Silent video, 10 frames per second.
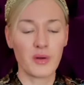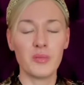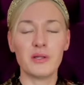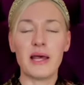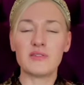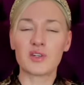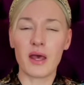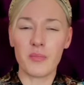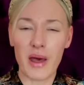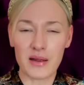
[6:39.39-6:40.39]
But let's
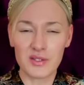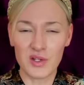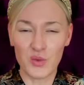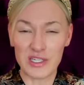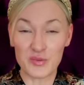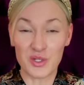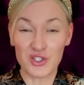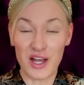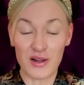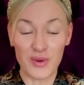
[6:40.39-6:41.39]
get back to the whisper,
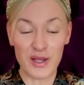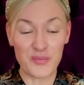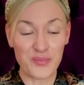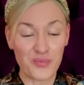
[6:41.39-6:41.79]
shall we?